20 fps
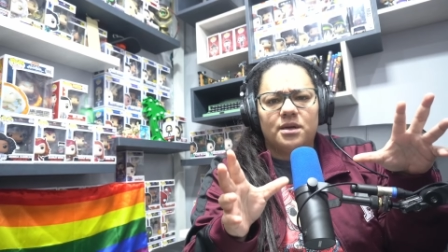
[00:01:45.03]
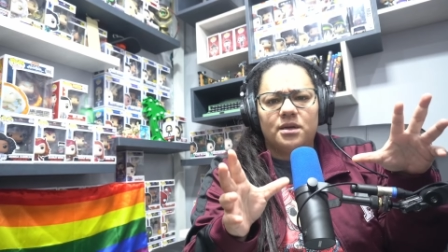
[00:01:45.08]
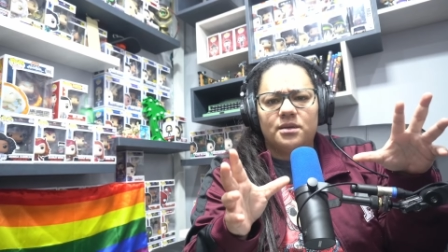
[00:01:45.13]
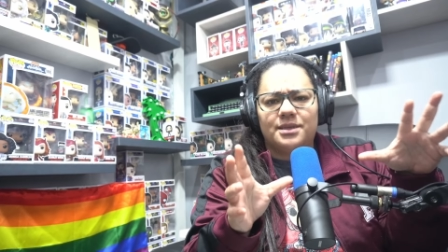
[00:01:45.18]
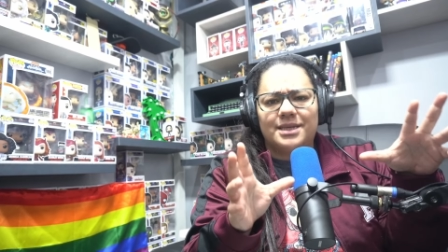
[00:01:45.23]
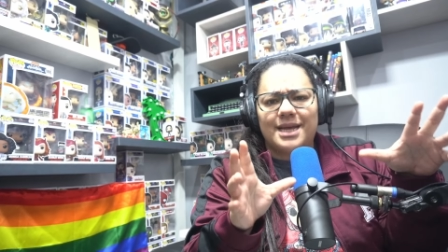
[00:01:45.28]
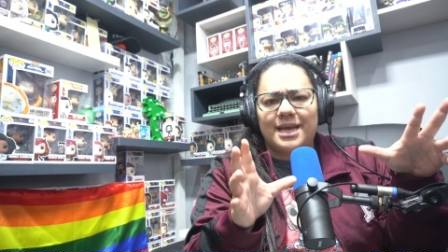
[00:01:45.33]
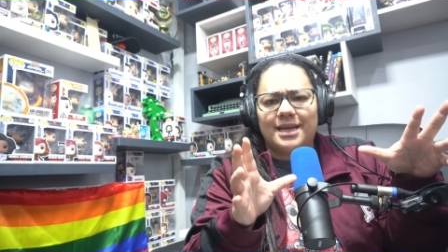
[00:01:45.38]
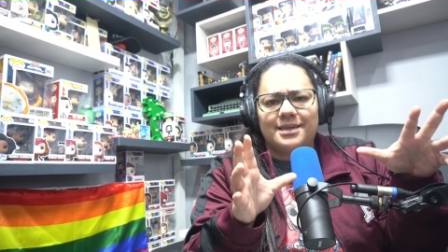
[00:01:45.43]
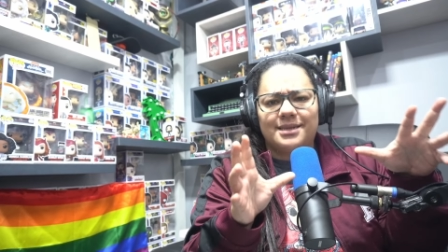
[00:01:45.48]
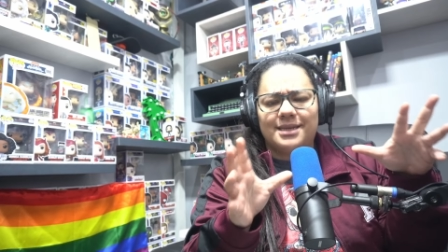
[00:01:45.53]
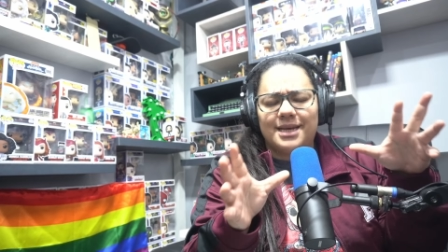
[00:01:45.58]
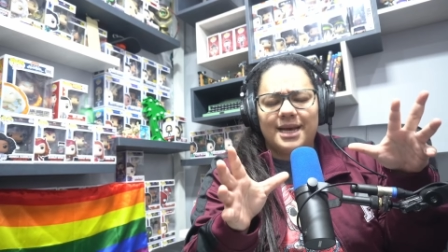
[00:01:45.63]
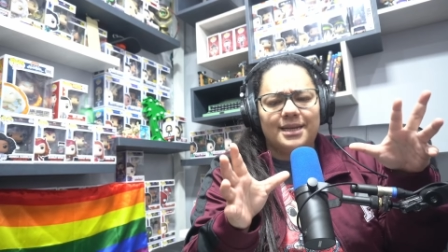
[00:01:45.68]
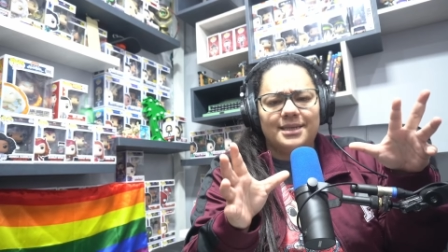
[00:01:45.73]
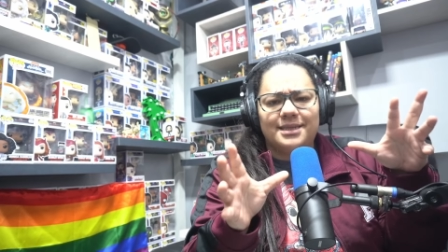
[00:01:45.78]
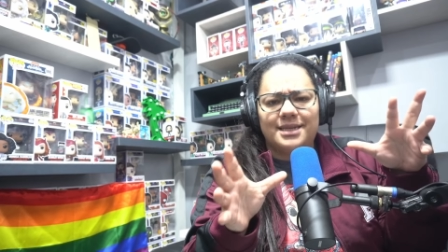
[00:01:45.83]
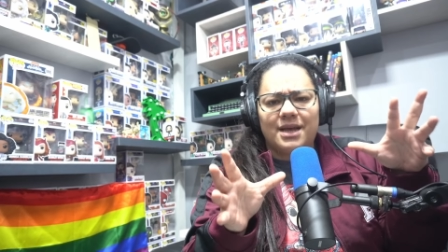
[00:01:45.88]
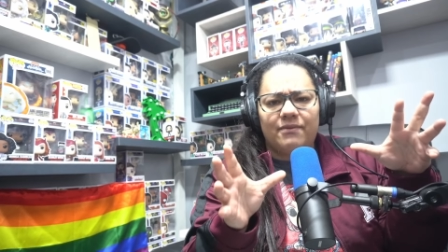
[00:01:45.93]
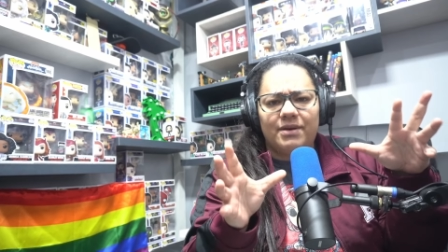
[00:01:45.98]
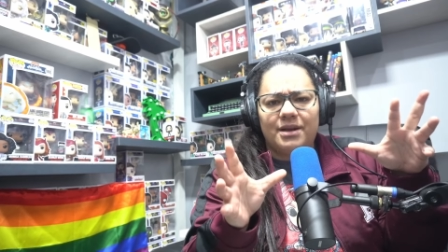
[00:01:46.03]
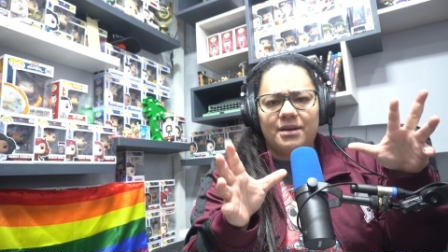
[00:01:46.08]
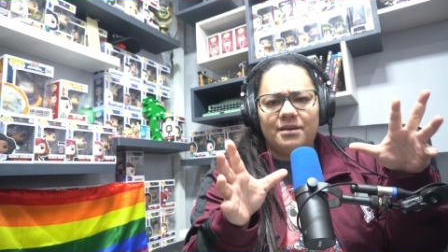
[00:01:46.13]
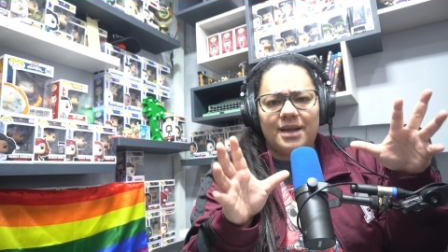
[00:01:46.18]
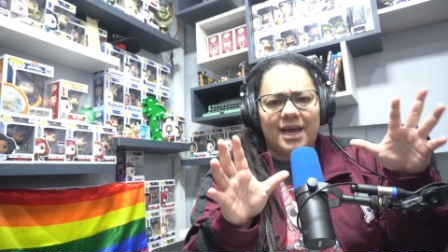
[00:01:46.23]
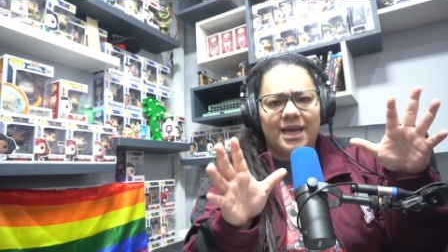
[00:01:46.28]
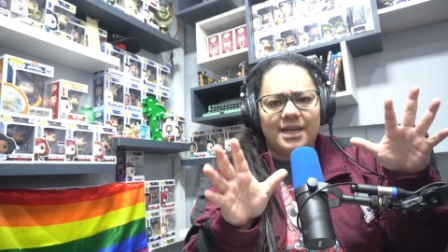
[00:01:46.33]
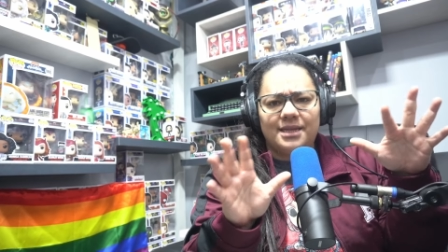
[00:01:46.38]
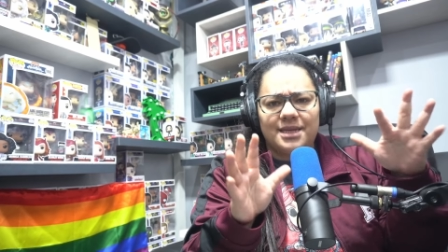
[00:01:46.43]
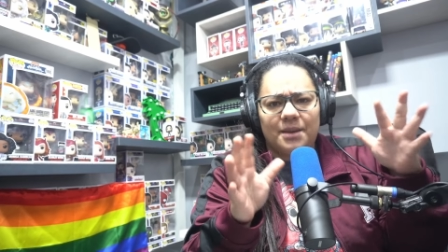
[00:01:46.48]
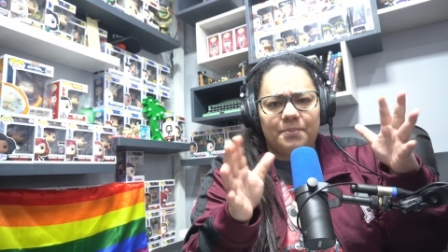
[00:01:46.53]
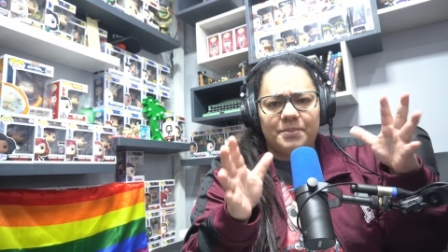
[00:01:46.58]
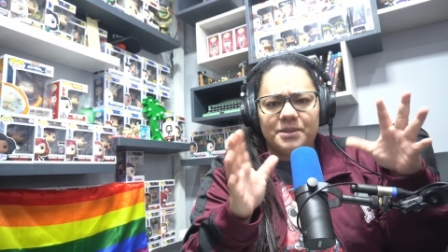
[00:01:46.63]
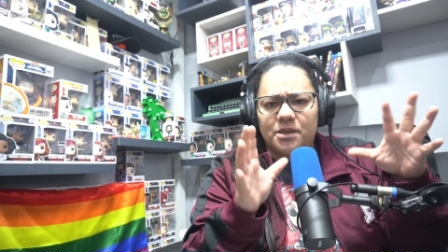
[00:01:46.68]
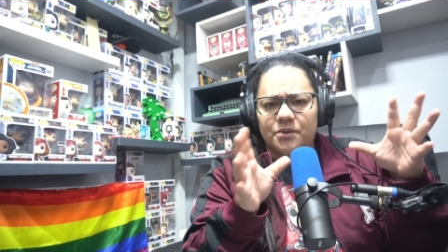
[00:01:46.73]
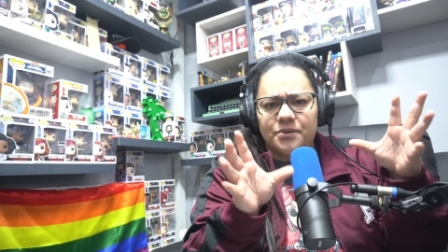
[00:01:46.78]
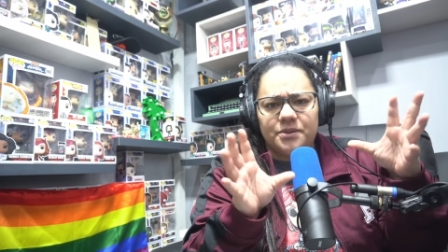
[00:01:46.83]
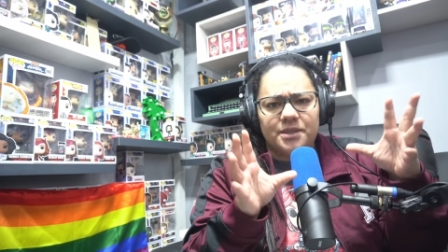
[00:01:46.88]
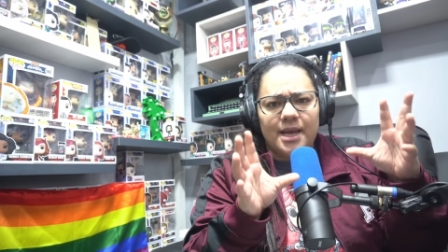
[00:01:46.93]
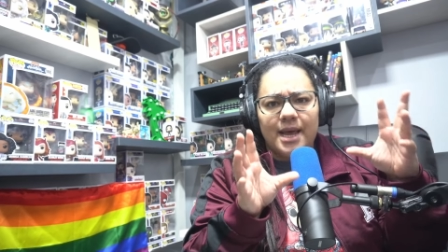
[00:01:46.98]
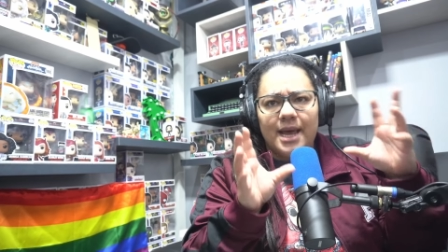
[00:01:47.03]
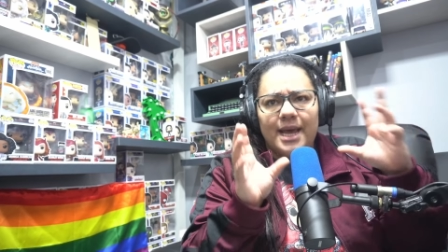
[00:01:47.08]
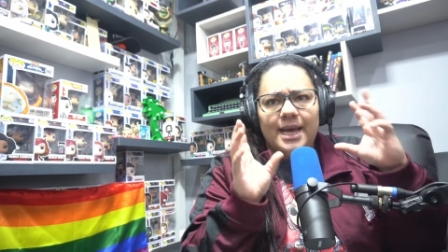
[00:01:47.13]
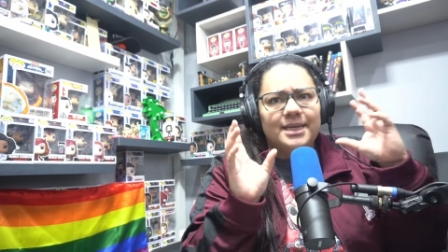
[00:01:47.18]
S six, seven, eight episodes.